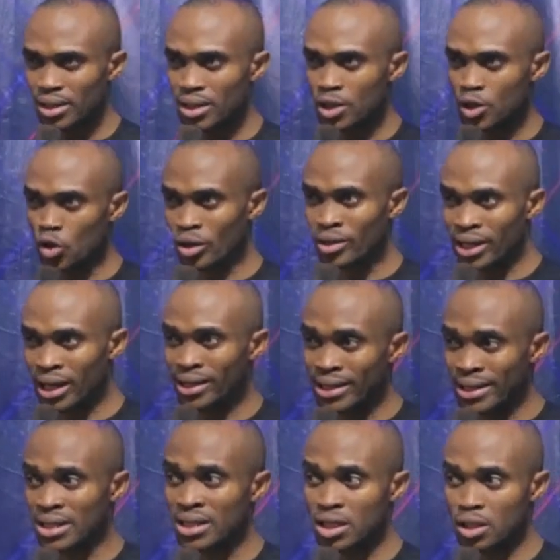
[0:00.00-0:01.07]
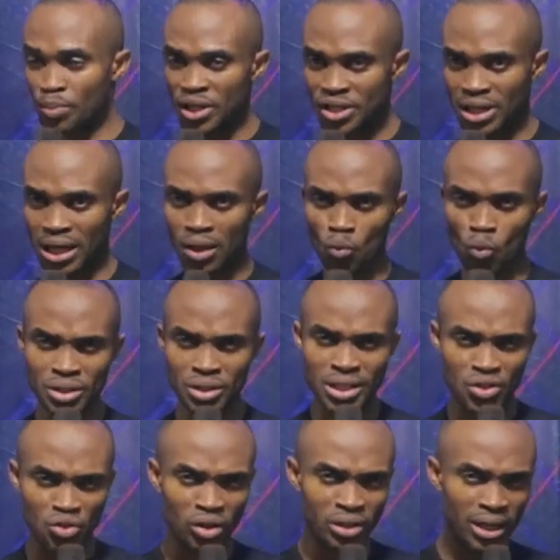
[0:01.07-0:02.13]
Sunday is special. What
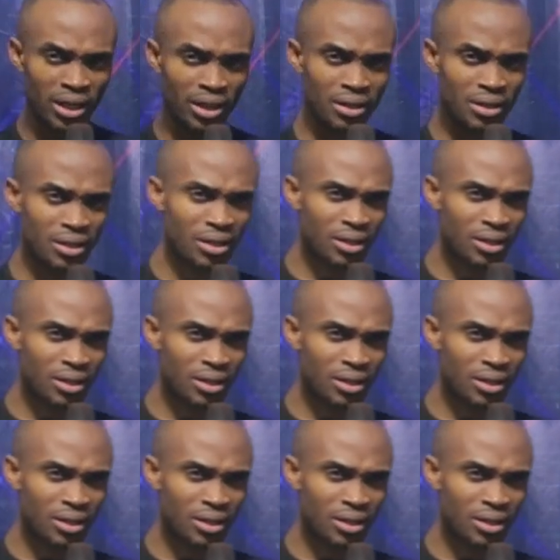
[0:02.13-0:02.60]
is Sunday?